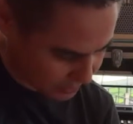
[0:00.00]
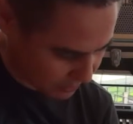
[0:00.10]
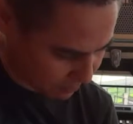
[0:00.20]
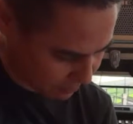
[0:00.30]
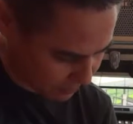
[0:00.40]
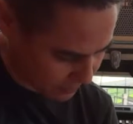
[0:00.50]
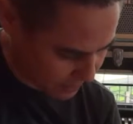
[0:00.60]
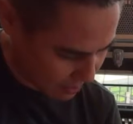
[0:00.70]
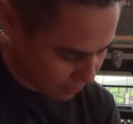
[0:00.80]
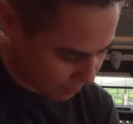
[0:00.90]
the
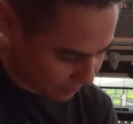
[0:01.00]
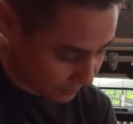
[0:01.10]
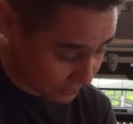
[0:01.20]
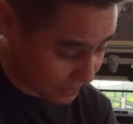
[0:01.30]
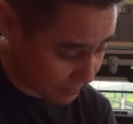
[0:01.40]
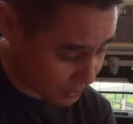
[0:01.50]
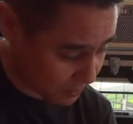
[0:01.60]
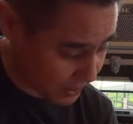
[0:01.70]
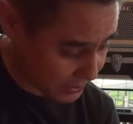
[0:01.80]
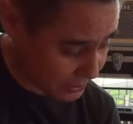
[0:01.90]
hammer on fills up the
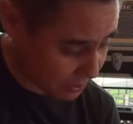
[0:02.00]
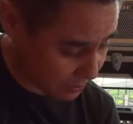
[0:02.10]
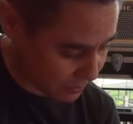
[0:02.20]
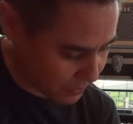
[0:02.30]
space. So